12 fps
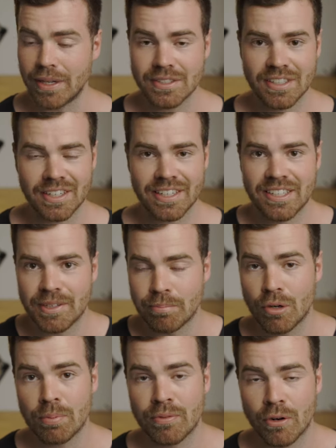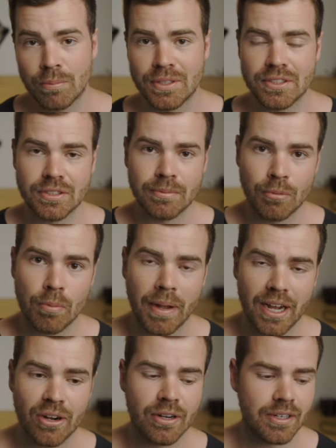basically more performance, more
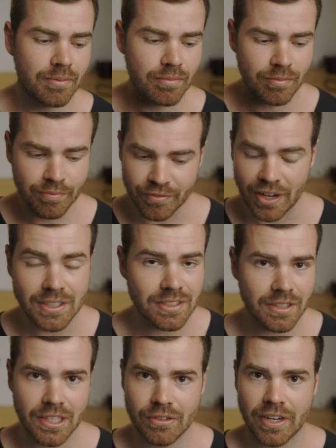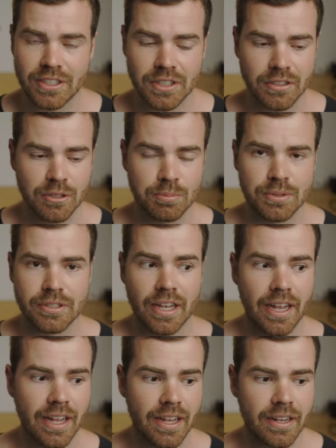power, faster iteration loops,
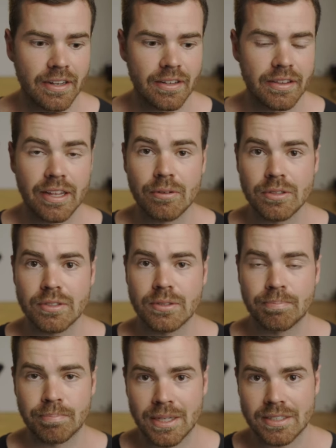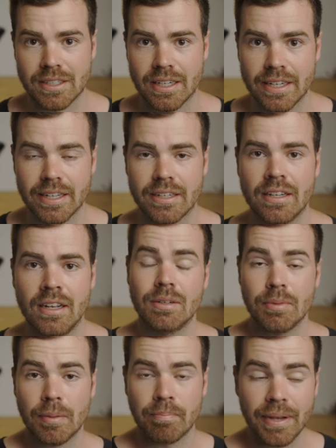and that was basically it.
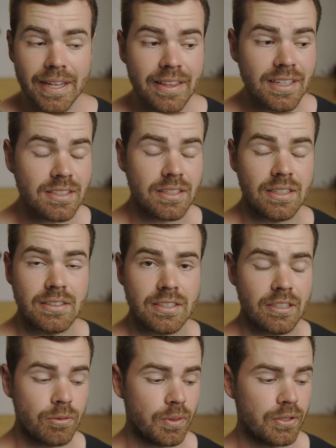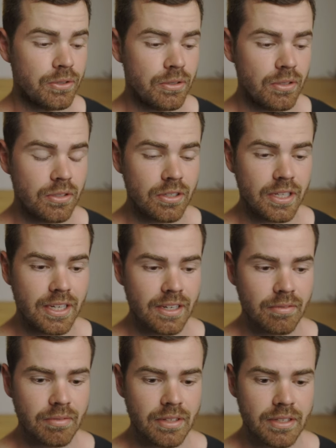Some of the big things to consider when you're looking at